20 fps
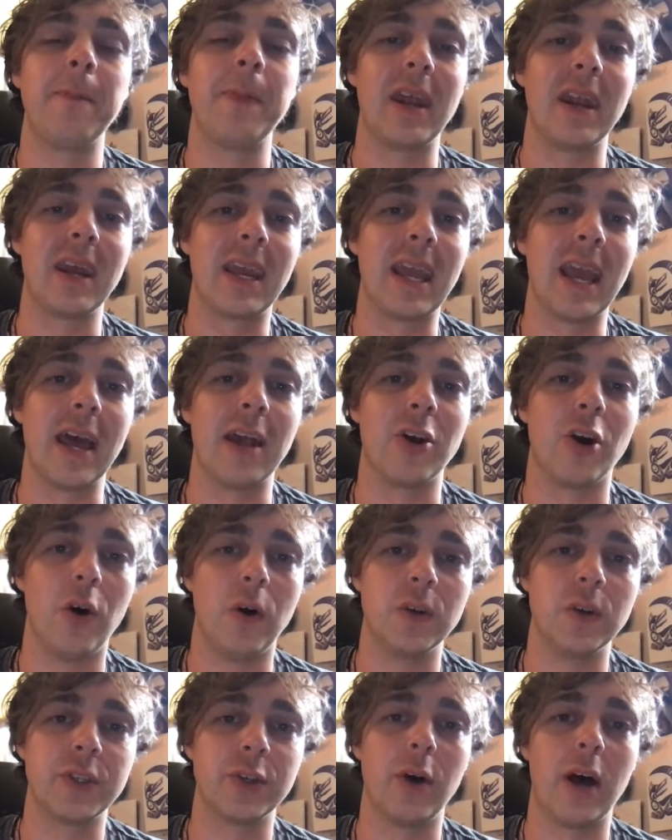and again,
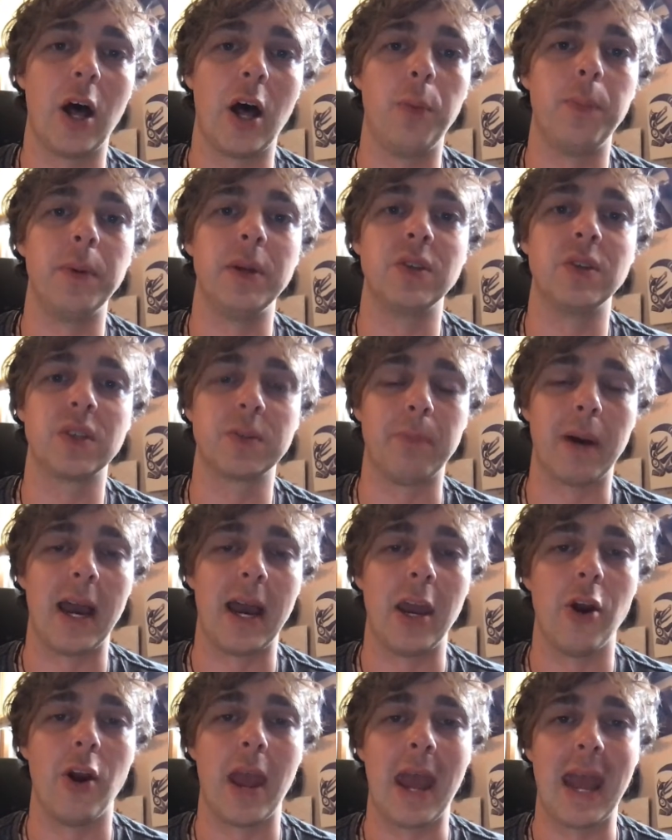also help
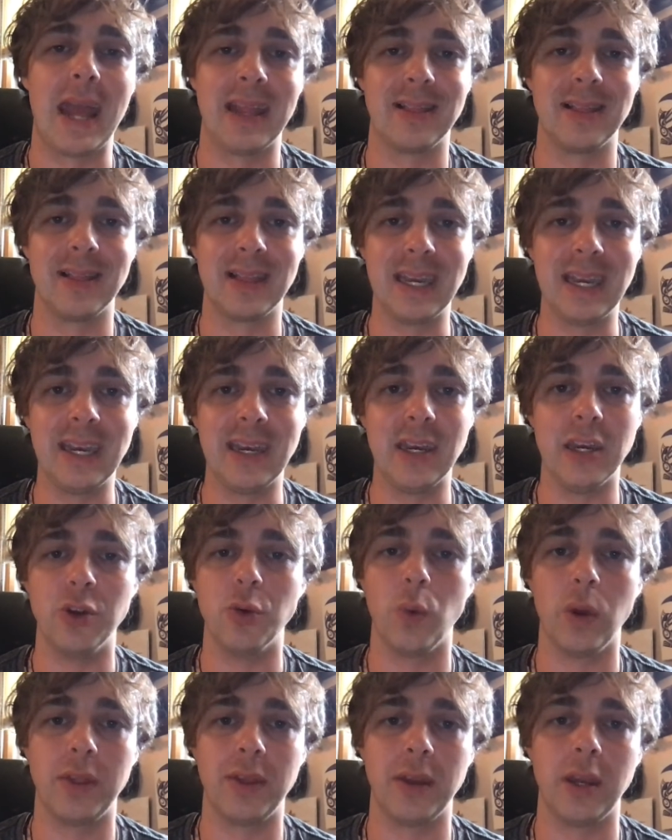inspire and
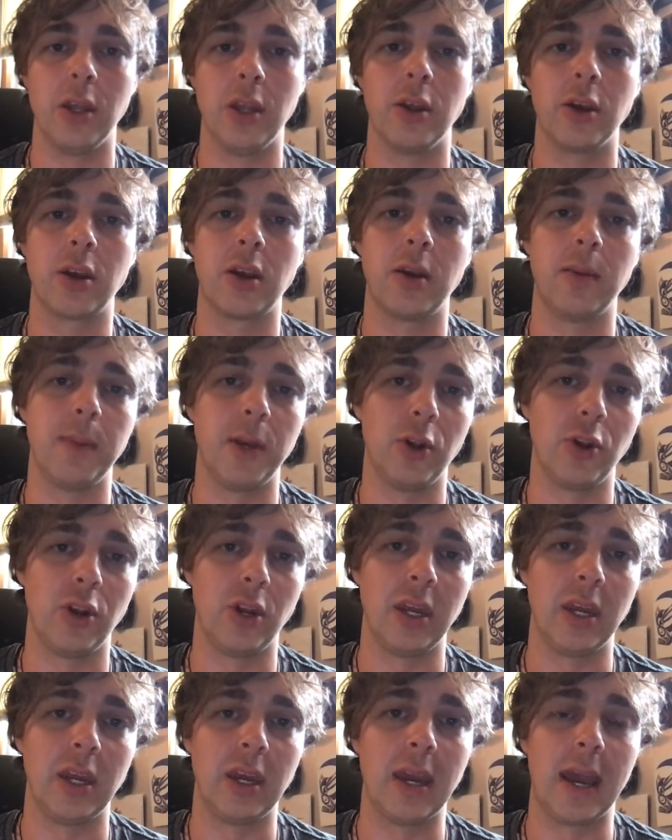lead within the
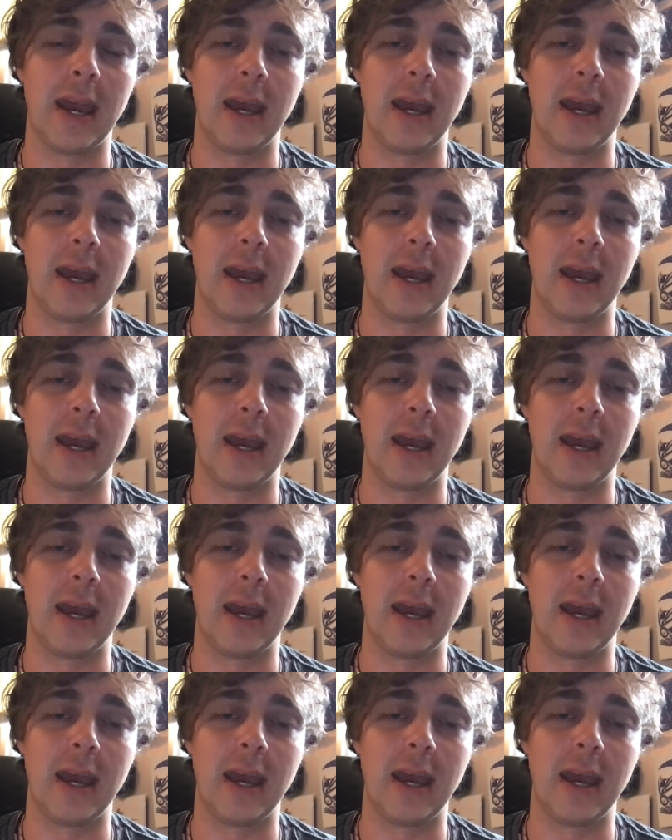community.